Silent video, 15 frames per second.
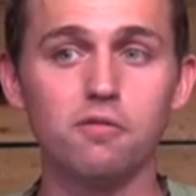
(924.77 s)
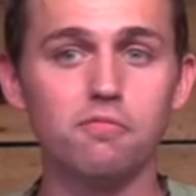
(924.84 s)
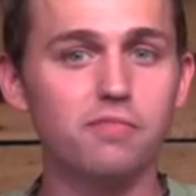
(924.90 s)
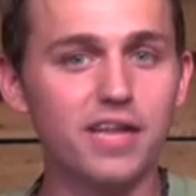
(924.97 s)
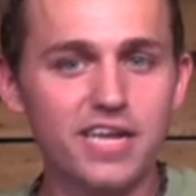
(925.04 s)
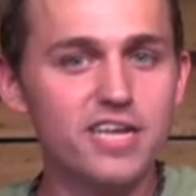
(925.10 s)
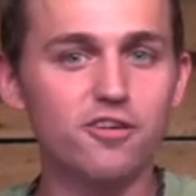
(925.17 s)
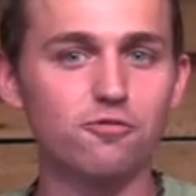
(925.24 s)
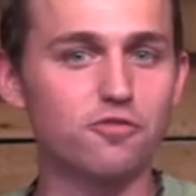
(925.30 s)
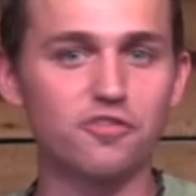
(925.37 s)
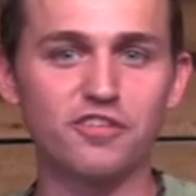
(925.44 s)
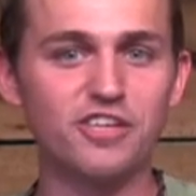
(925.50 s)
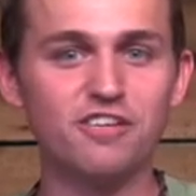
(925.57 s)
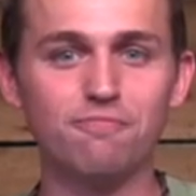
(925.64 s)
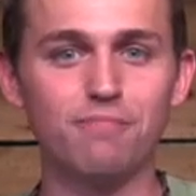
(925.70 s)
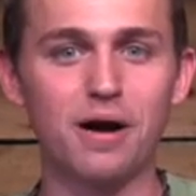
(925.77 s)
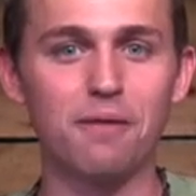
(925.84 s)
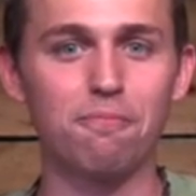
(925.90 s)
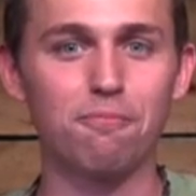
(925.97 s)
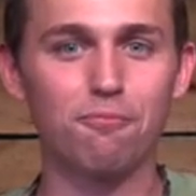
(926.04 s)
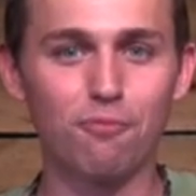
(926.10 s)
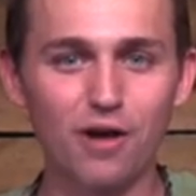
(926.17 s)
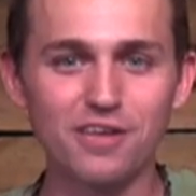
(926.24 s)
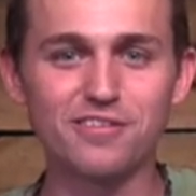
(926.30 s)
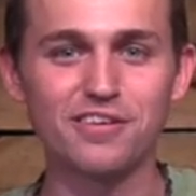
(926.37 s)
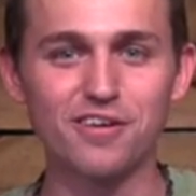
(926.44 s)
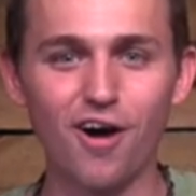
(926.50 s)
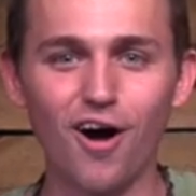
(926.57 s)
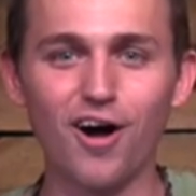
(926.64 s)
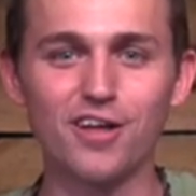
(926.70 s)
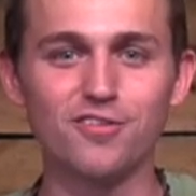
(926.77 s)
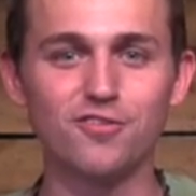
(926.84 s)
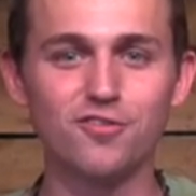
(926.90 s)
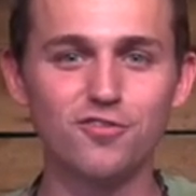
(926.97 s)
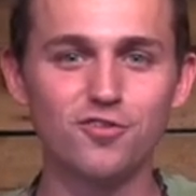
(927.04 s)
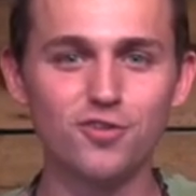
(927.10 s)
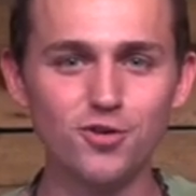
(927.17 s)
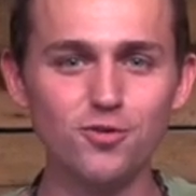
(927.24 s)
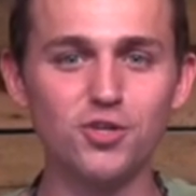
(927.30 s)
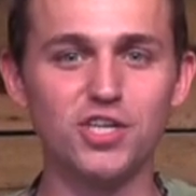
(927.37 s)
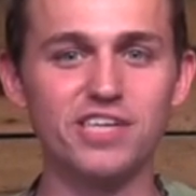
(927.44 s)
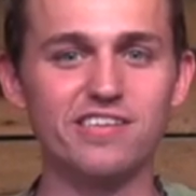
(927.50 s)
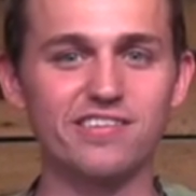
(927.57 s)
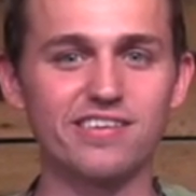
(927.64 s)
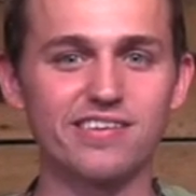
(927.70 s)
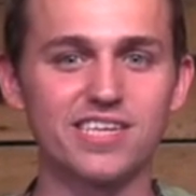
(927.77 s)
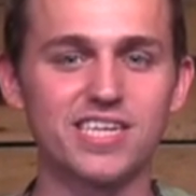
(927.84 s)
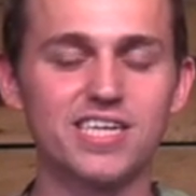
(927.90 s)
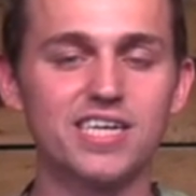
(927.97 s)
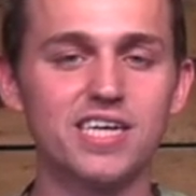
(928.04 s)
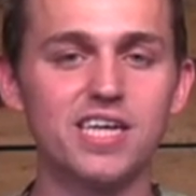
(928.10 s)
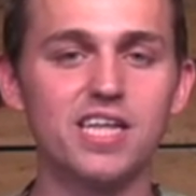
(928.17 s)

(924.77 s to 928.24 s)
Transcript: that he has received by pressing on to Jesus